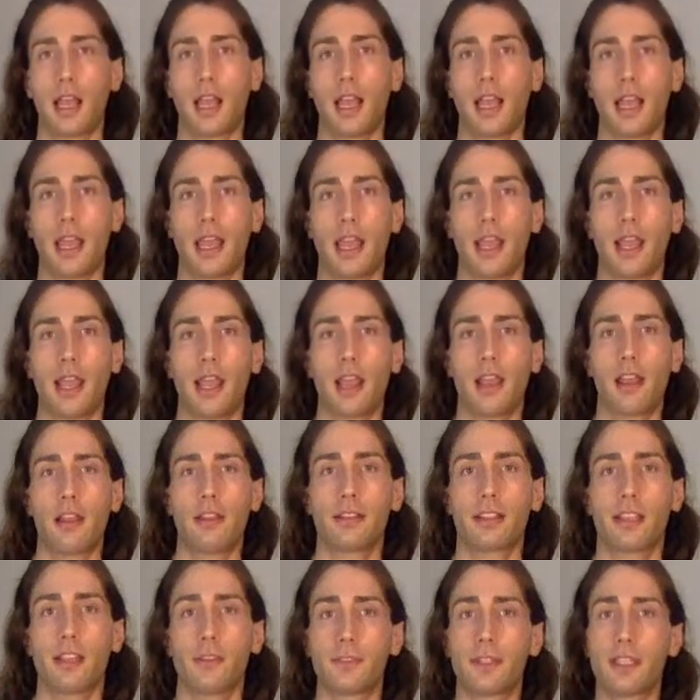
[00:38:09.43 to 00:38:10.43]

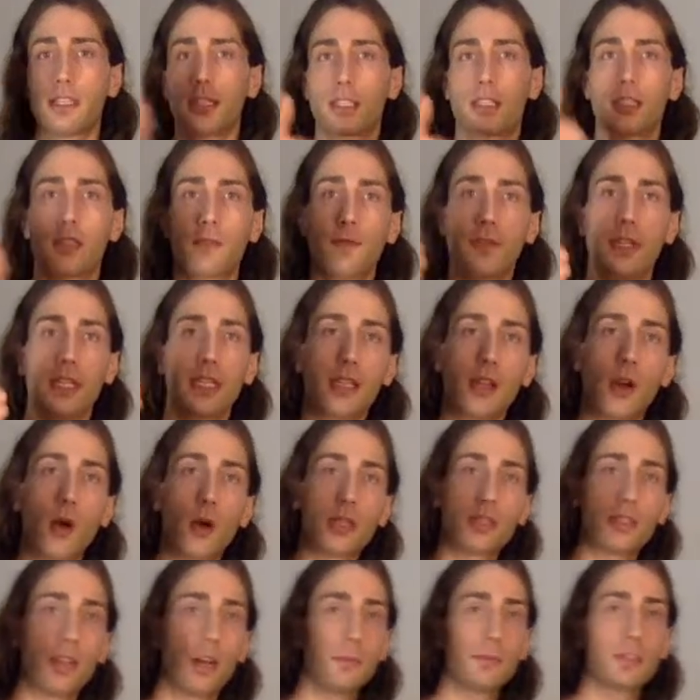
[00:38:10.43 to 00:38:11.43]
And give this video
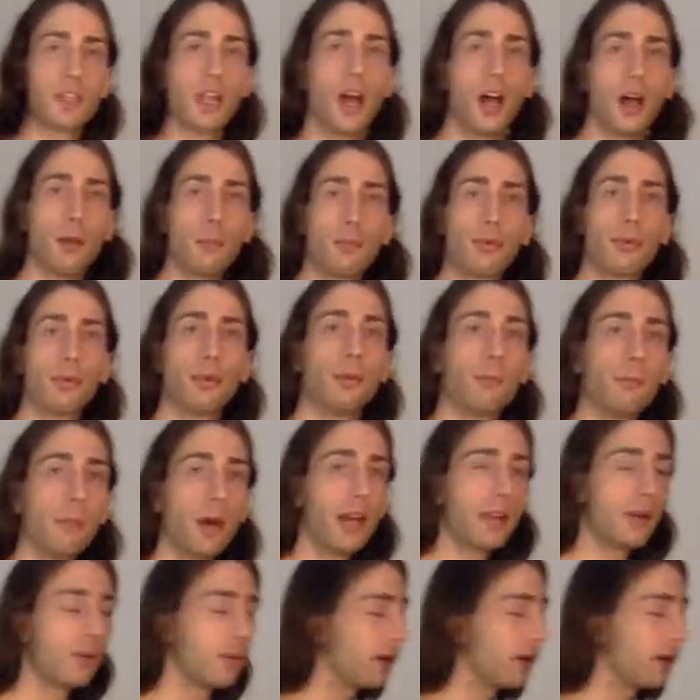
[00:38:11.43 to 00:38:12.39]
a thumbs up, by the